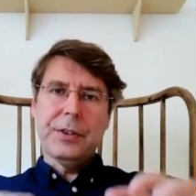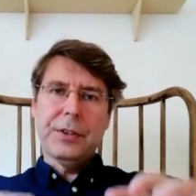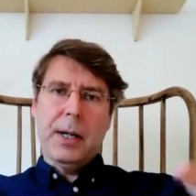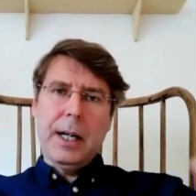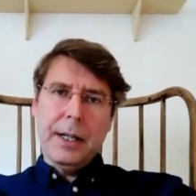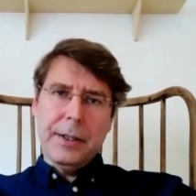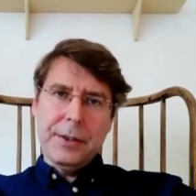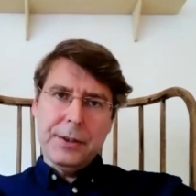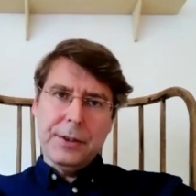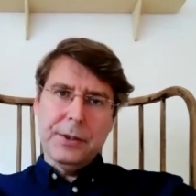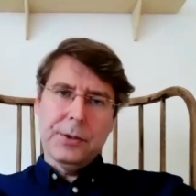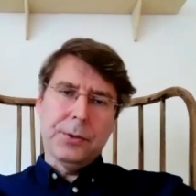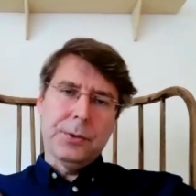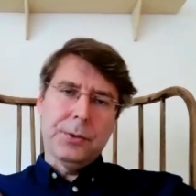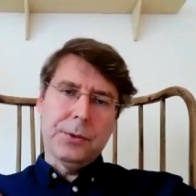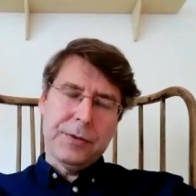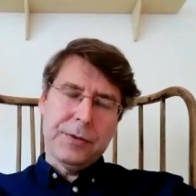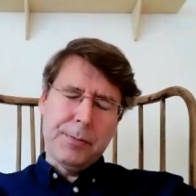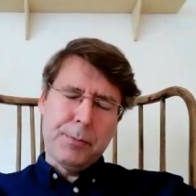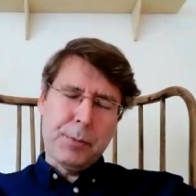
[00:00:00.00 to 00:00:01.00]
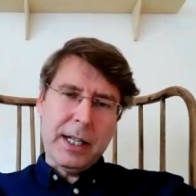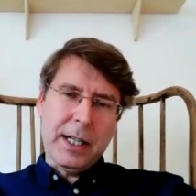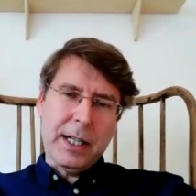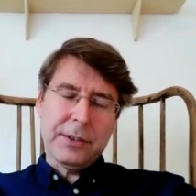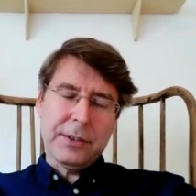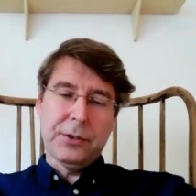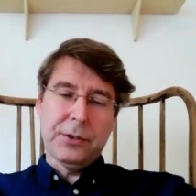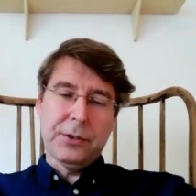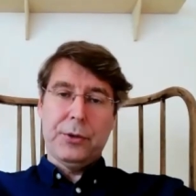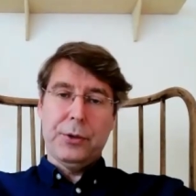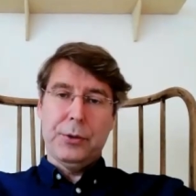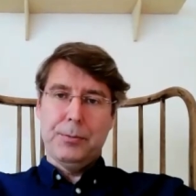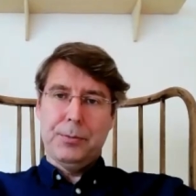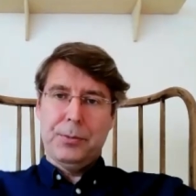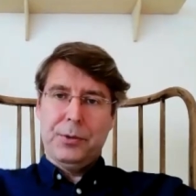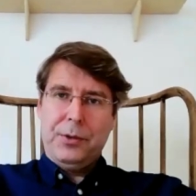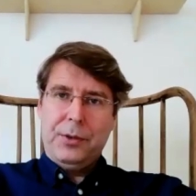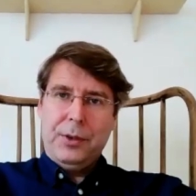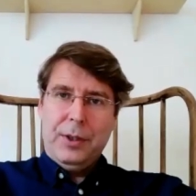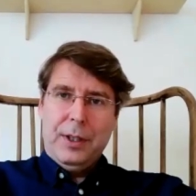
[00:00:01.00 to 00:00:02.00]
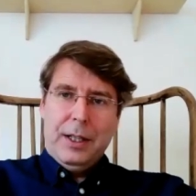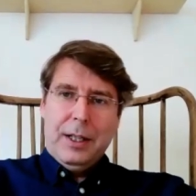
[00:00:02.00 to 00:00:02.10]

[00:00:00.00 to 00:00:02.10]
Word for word: partners or different practice groups